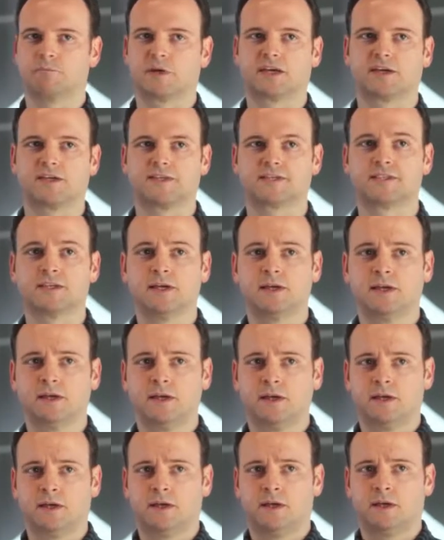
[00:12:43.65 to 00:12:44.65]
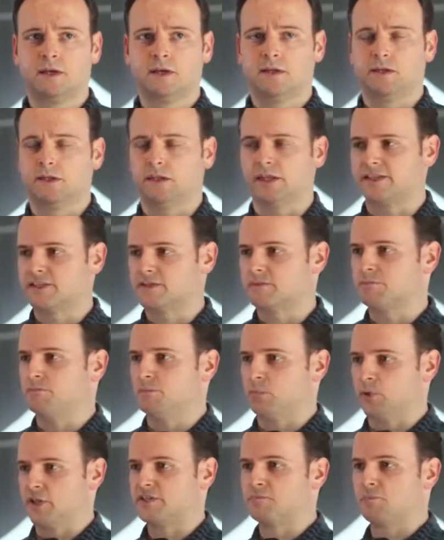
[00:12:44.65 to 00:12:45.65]
Because let's
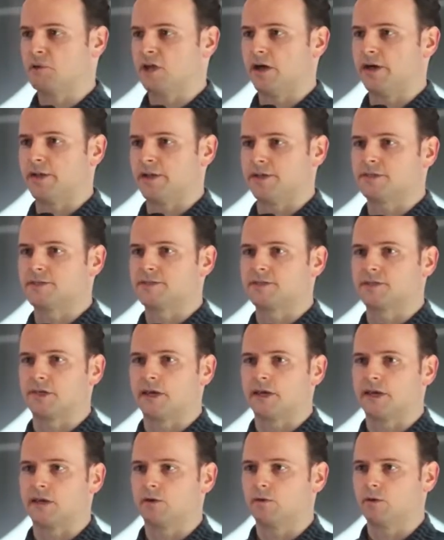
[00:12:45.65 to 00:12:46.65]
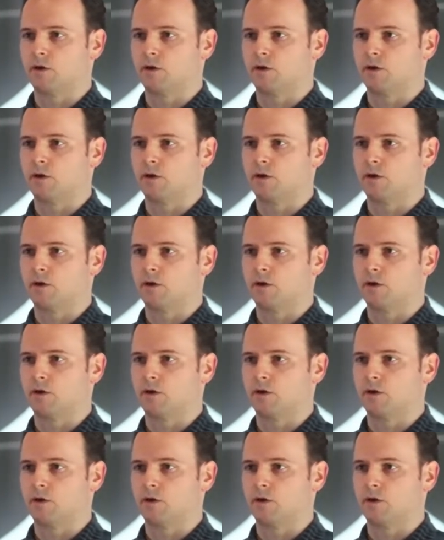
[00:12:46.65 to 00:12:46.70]
be honest, like,